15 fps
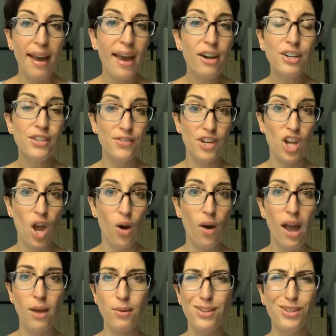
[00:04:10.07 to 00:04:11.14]
I don't even know.
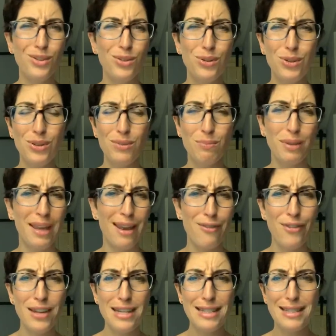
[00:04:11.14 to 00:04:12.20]
I Googled
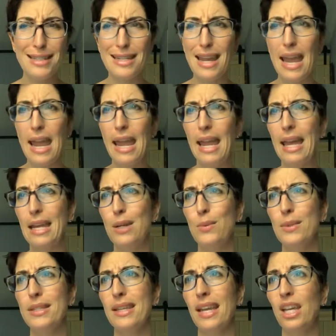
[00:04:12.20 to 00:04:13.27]
Planet Fitness today and
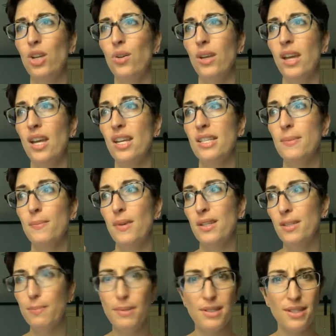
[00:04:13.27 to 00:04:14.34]
it was like you can get
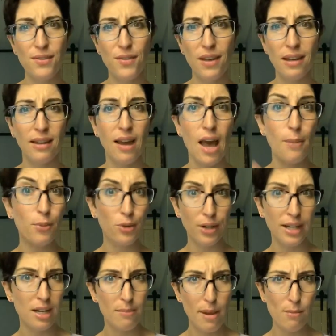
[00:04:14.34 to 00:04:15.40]
a specific
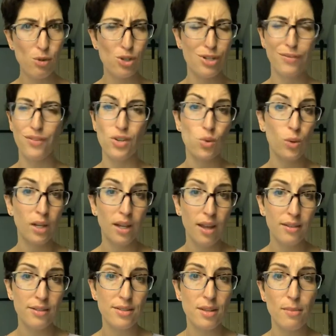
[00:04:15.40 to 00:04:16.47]
upgraded membership for
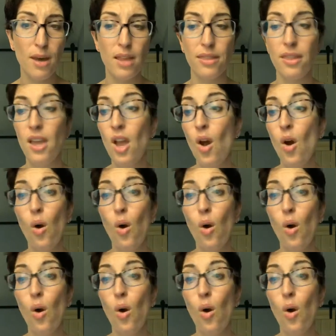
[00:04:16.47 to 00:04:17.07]
$20 a month